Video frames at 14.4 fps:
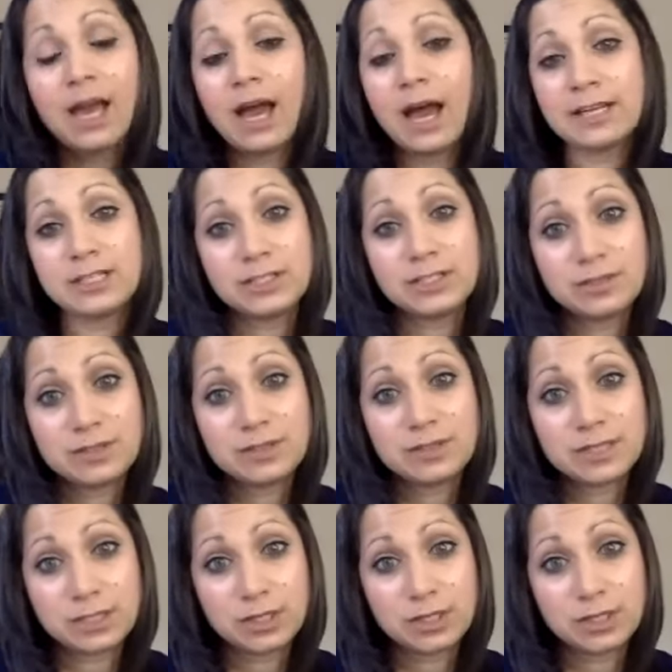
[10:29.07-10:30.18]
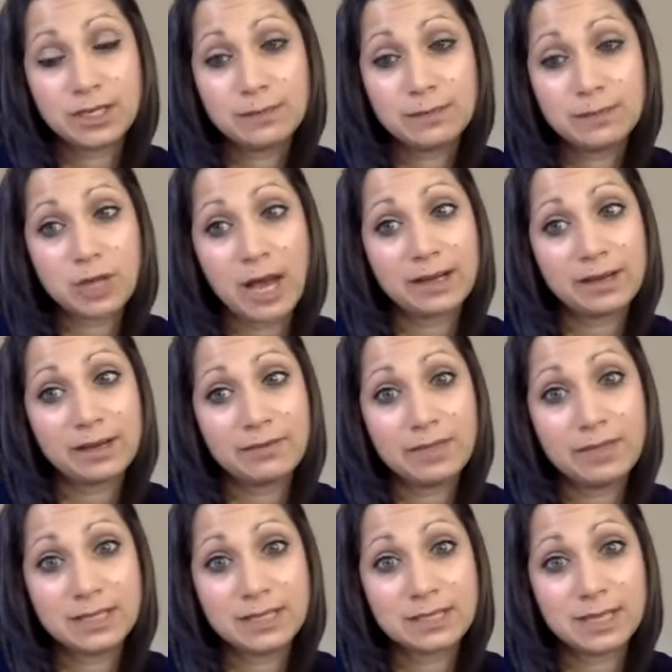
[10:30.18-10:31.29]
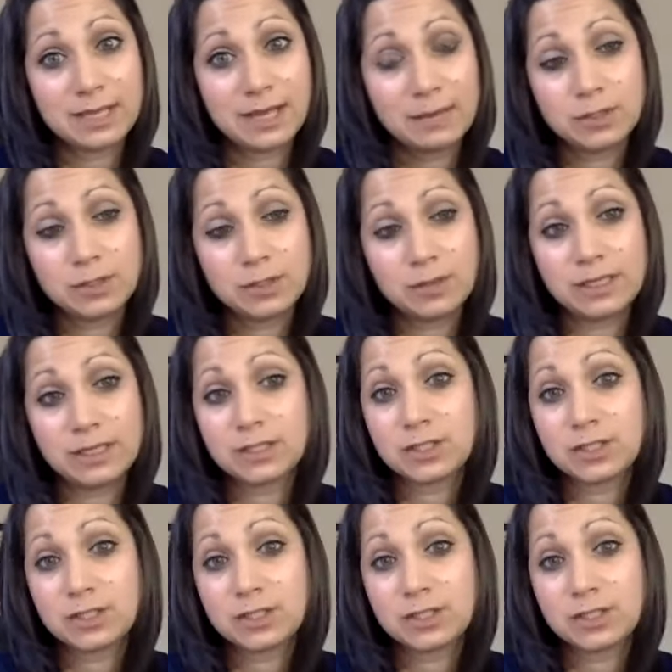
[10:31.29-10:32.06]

I just use it to keep track of things that I'm doing.